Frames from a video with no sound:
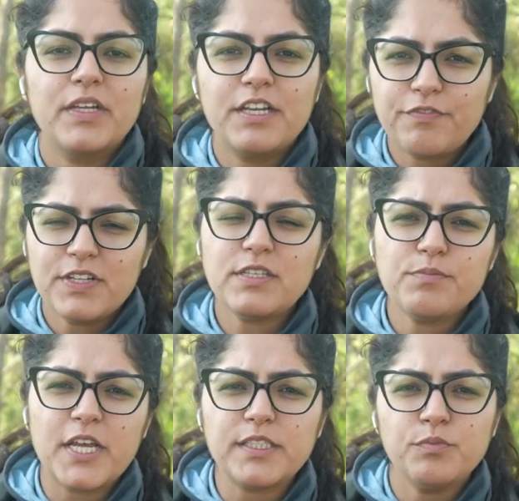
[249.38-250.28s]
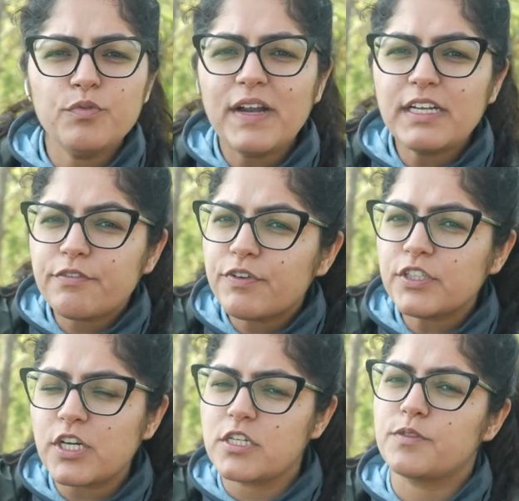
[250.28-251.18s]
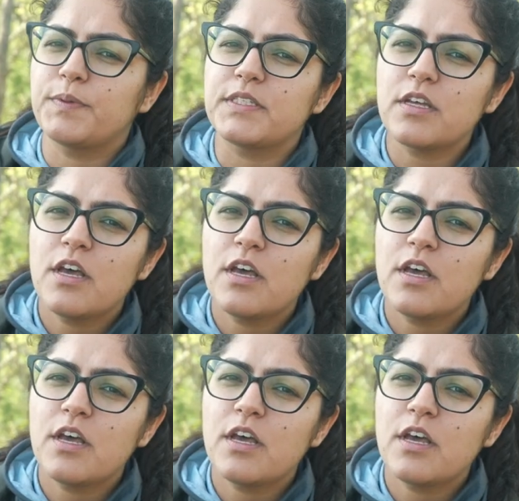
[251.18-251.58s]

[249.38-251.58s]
Different subjects move at different shutter speeds.